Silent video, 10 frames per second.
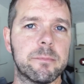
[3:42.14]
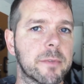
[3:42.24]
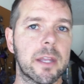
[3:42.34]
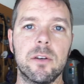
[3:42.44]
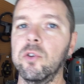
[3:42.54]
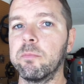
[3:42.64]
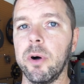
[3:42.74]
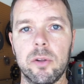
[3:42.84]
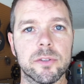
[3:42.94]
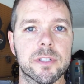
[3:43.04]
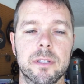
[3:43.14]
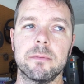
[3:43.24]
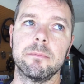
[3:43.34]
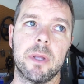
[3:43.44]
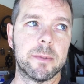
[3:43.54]
get new bolts
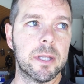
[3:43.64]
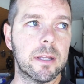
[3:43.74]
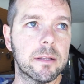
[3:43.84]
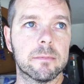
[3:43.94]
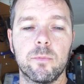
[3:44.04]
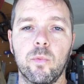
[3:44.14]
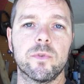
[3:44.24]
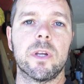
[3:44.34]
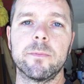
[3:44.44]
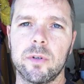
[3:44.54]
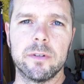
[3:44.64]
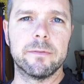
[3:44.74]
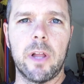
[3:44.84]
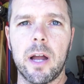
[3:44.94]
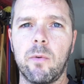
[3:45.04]
and maybe some sort
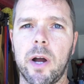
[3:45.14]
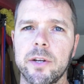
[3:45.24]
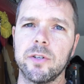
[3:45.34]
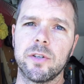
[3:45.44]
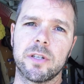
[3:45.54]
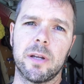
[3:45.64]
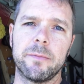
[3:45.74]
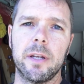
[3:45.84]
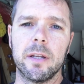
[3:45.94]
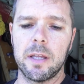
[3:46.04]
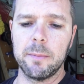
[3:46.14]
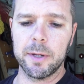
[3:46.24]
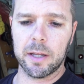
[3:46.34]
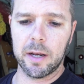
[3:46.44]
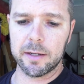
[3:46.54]
of lock washers or something to keep
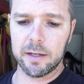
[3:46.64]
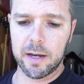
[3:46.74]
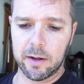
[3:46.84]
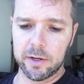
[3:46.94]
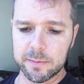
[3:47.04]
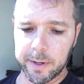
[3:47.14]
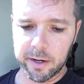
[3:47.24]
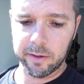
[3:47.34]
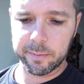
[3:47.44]
it connected. Now here's my other